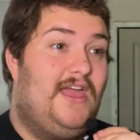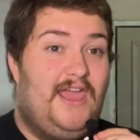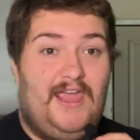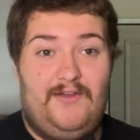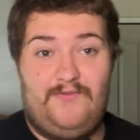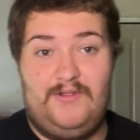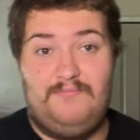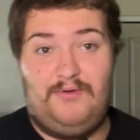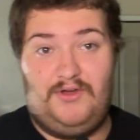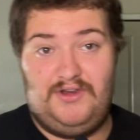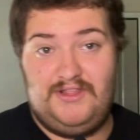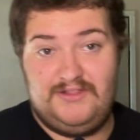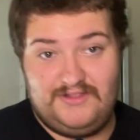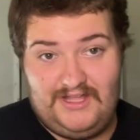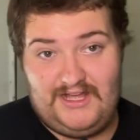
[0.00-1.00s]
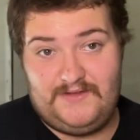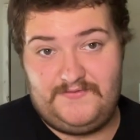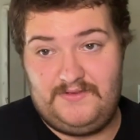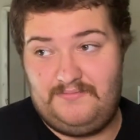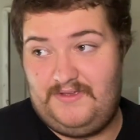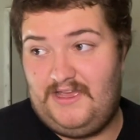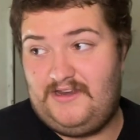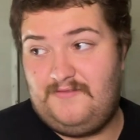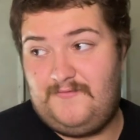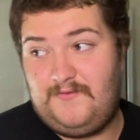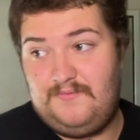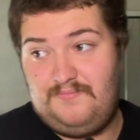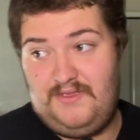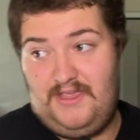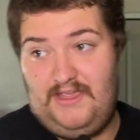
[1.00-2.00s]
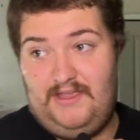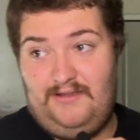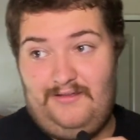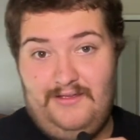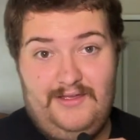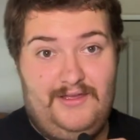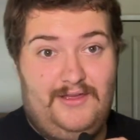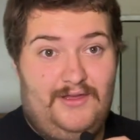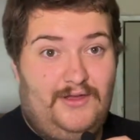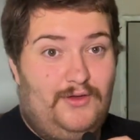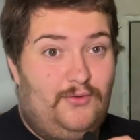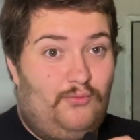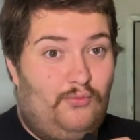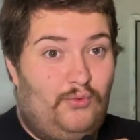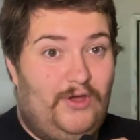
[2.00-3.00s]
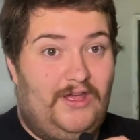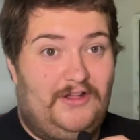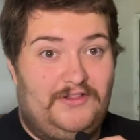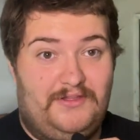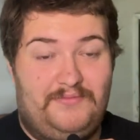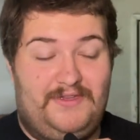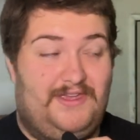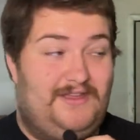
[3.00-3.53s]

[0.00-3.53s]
Everybody laughed about it for being, well, a